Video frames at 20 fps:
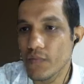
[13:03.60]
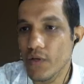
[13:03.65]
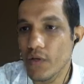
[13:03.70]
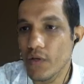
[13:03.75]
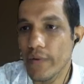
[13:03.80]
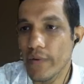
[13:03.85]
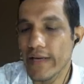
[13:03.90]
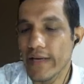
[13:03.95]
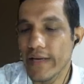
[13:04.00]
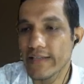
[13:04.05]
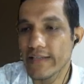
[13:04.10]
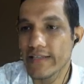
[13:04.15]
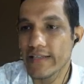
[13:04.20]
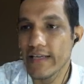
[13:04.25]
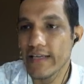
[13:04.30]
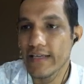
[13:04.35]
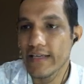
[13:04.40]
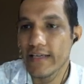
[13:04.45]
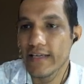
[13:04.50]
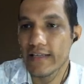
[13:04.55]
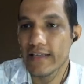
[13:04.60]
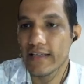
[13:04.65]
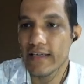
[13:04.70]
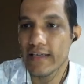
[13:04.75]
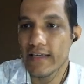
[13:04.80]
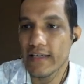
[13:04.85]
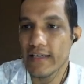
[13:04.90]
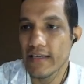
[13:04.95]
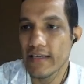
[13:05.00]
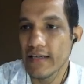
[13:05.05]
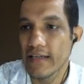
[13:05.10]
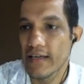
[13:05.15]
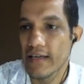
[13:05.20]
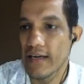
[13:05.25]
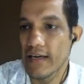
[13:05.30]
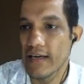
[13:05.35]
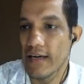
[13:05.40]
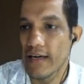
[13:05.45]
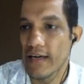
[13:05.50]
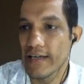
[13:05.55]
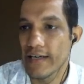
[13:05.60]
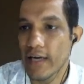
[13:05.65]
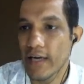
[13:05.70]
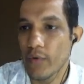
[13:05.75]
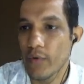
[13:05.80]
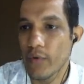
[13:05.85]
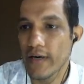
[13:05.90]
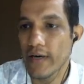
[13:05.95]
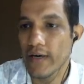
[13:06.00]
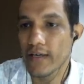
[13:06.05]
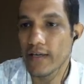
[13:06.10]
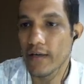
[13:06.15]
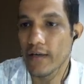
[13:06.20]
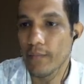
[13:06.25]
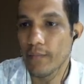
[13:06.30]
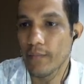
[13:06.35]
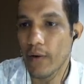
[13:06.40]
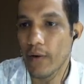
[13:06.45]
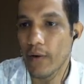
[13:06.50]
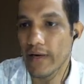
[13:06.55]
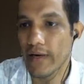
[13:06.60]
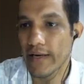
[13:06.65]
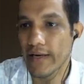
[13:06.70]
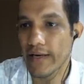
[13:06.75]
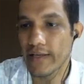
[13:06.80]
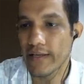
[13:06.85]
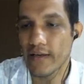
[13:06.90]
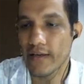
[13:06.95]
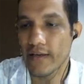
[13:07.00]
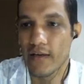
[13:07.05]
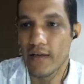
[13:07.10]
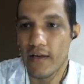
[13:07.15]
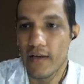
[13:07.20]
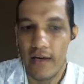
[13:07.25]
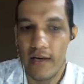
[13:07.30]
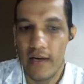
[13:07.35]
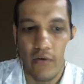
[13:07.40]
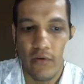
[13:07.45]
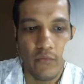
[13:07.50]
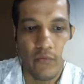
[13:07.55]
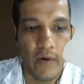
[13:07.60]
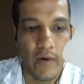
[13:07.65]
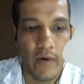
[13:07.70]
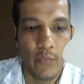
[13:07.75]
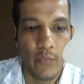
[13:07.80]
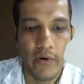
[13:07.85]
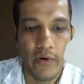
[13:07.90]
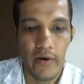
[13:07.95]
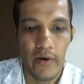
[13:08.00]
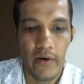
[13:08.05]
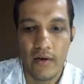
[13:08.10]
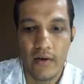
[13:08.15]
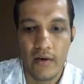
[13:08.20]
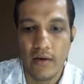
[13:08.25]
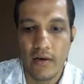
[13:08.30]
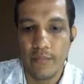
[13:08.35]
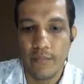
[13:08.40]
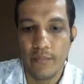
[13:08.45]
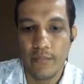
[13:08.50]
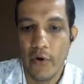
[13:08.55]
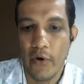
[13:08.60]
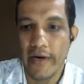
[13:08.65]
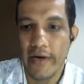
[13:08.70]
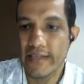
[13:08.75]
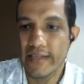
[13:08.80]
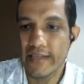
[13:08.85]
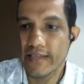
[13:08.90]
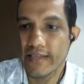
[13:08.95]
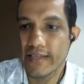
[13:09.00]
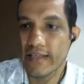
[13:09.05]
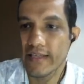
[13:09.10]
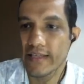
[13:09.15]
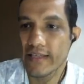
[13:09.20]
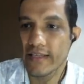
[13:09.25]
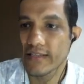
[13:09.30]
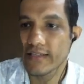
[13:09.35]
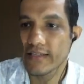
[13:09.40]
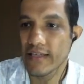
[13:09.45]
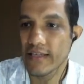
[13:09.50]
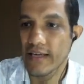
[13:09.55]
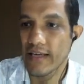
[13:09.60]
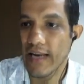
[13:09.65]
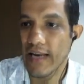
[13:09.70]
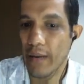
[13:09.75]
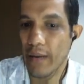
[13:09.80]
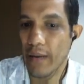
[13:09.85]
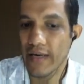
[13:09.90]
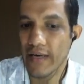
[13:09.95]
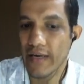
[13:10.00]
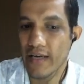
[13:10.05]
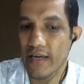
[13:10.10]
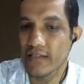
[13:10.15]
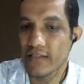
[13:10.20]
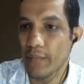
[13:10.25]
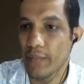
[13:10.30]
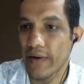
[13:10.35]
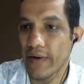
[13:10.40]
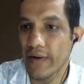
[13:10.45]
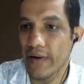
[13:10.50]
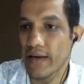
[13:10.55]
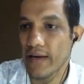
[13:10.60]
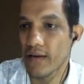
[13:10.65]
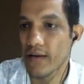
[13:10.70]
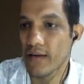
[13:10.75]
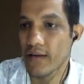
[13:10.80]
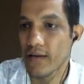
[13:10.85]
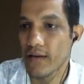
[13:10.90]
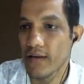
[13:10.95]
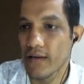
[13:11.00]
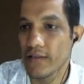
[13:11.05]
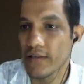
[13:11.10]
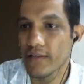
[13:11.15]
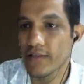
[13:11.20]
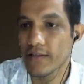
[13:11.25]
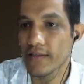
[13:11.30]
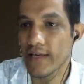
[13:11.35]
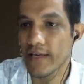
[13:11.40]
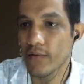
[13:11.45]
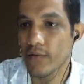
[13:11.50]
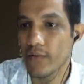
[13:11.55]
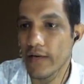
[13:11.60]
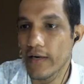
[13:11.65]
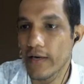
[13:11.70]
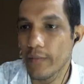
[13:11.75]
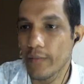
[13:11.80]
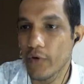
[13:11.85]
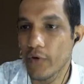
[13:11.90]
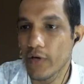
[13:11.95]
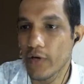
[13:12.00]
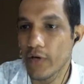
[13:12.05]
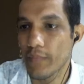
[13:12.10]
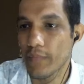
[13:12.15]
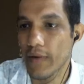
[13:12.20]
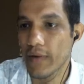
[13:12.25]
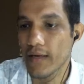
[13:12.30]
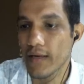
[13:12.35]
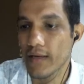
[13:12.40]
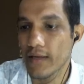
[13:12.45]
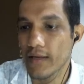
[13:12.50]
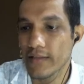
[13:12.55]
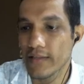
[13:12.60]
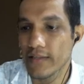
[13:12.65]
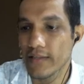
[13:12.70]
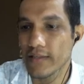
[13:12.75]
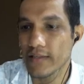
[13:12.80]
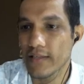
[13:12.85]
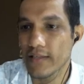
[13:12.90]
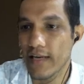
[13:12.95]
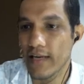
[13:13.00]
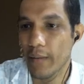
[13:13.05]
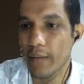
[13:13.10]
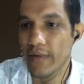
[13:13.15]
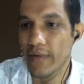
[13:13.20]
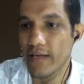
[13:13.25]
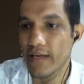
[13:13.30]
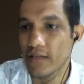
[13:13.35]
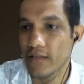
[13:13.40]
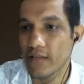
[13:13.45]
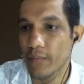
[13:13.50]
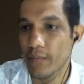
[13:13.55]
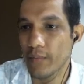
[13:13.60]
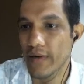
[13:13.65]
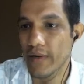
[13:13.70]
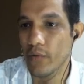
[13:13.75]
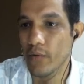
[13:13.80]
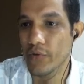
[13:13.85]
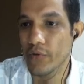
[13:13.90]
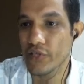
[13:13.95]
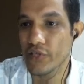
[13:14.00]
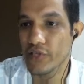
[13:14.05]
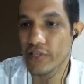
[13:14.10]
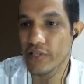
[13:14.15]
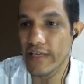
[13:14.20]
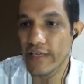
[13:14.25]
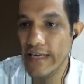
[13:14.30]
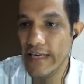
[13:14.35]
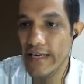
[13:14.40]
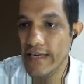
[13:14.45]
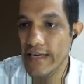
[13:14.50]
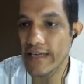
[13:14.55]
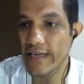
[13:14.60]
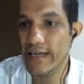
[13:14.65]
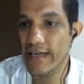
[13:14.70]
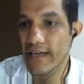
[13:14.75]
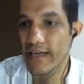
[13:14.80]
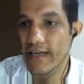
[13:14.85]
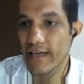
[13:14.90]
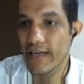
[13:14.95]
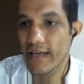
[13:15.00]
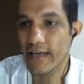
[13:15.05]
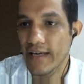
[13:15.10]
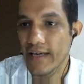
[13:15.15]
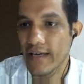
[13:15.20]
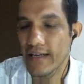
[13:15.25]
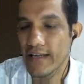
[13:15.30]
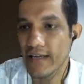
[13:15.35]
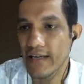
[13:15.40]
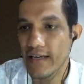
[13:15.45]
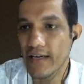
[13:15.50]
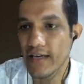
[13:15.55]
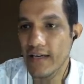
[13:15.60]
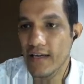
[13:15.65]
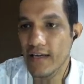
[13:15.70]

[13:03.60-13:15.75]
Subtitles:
we can see the turbulent boundary layer here. Now one more point is there, that is laminar sublayer. This is another one important part. This is laminar sublayer, which is created in the